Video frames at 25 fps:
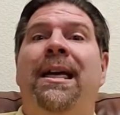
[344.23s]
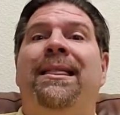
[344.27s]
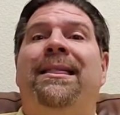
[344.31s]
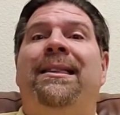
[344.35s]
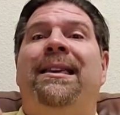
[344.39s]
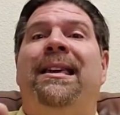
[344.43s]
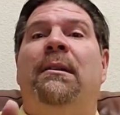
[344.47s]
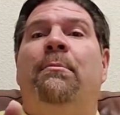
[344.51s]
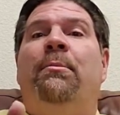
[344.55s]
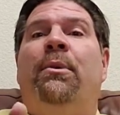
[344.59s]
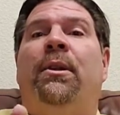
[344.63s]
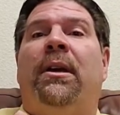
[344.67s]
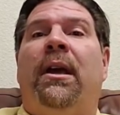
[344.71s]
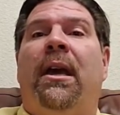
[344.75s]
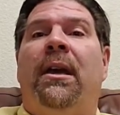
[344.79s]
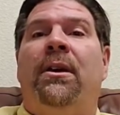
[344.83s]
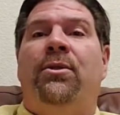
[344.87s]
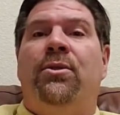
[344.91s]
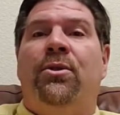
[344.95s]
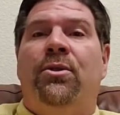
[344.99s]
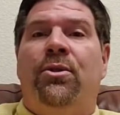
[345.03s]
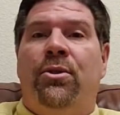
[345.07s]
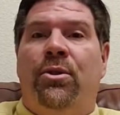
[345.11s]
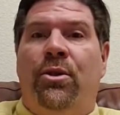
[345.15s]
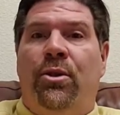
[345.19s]
the
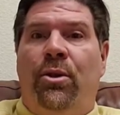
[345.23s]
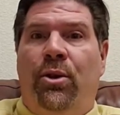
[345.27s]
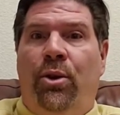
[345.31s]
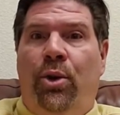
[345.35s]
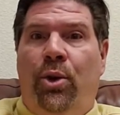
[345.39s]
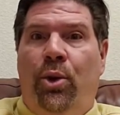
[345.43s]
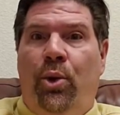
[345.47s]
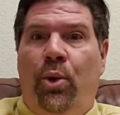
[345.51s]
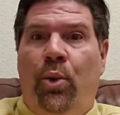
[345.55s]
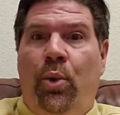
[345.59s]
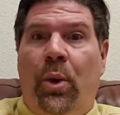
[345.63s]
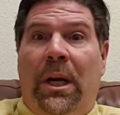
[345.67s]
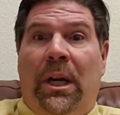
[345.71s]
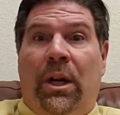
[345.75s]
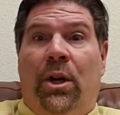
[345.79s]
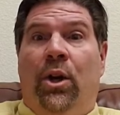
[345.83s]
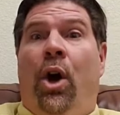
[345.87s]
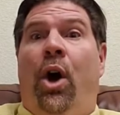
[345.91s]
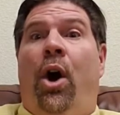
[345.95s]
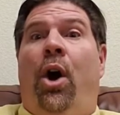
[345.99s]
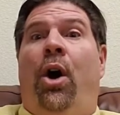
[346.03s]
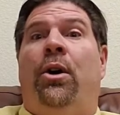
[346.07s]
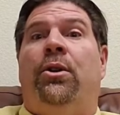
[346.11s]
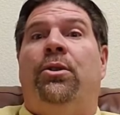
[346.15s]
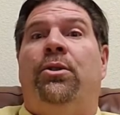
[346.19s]
implications to you and
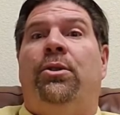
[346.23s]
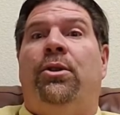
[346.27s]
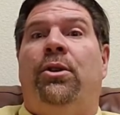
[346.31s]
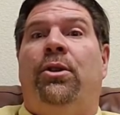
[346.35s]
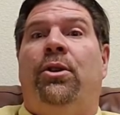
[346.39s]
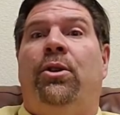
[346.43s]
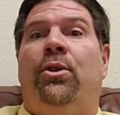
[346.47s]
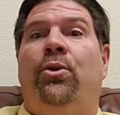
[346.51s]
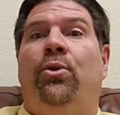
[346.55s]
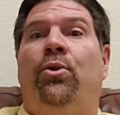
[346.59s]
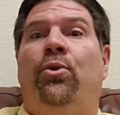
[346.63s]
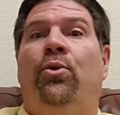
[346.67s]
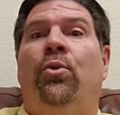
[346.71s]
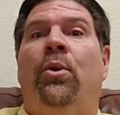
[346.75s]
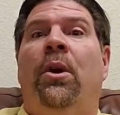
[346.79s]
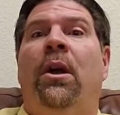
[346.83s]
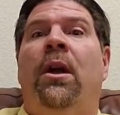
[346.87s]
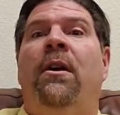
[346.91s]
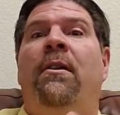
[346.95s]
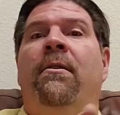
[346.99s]
cost to you